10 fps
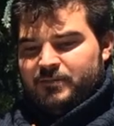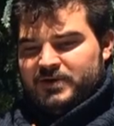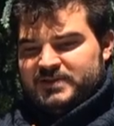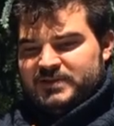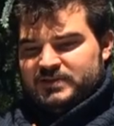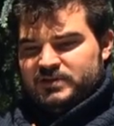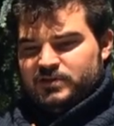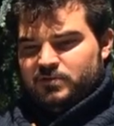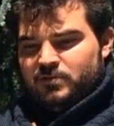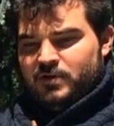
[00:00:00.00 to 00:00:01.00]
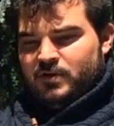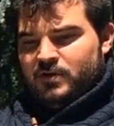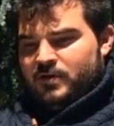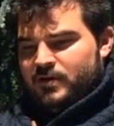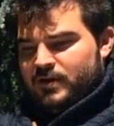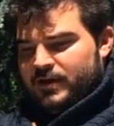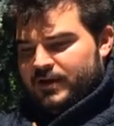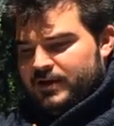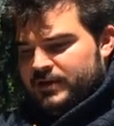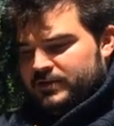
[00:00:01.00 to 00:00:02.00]
must into,
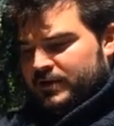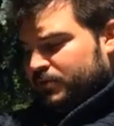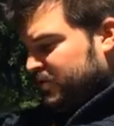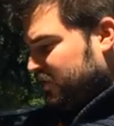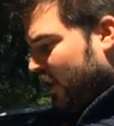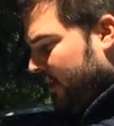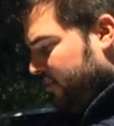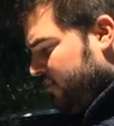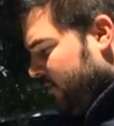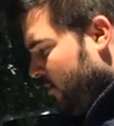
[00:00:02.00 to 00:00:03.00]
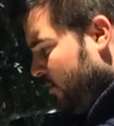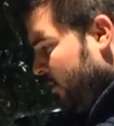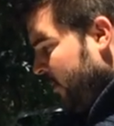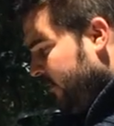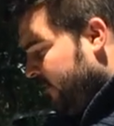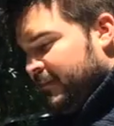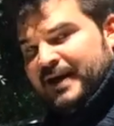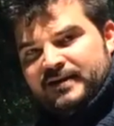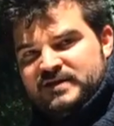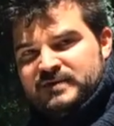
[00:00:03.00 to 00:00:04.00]
and it'll stop, you know, any of the
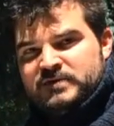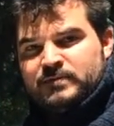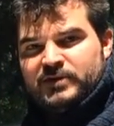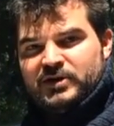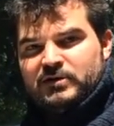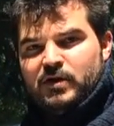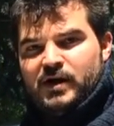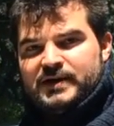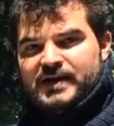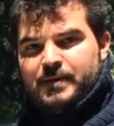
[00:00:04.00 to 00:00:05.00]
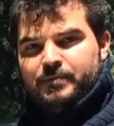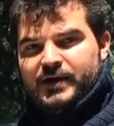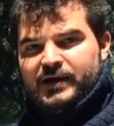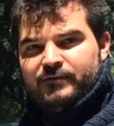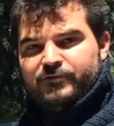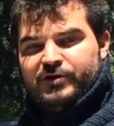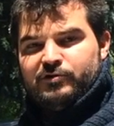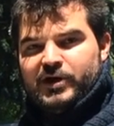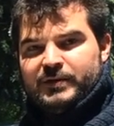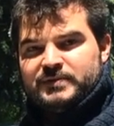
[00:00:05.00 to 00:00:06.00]
mechanisms from getting clogged up by free
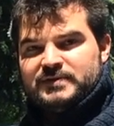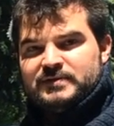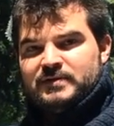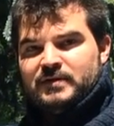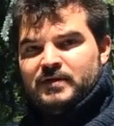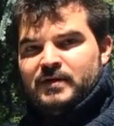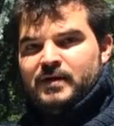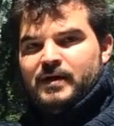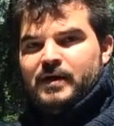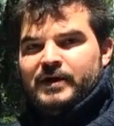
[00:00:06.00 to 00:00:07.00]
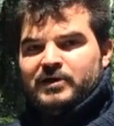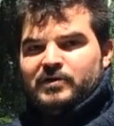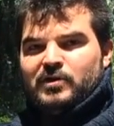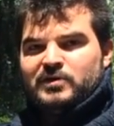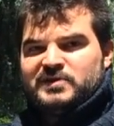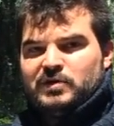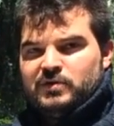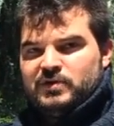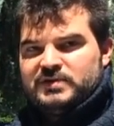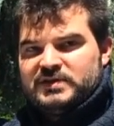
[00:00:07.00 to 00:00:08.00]
grapes. Uh, and you can also
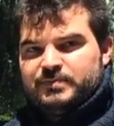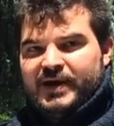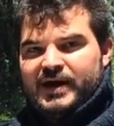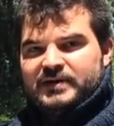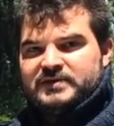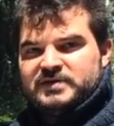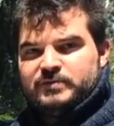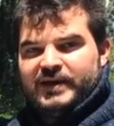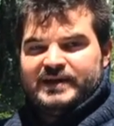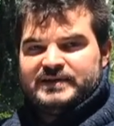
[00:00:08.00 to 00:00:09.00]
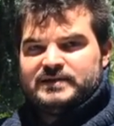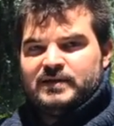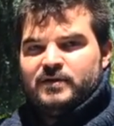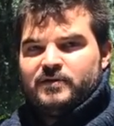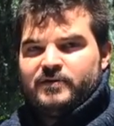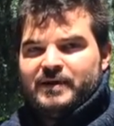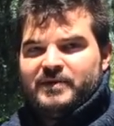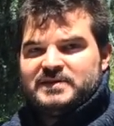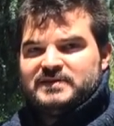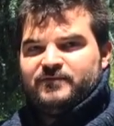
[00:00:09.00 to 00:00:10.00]
use this bag to squeeze the grape
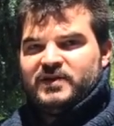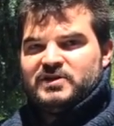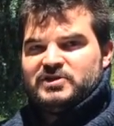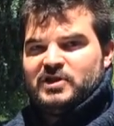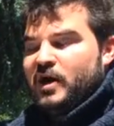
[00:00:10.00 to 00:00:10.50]
must and finish it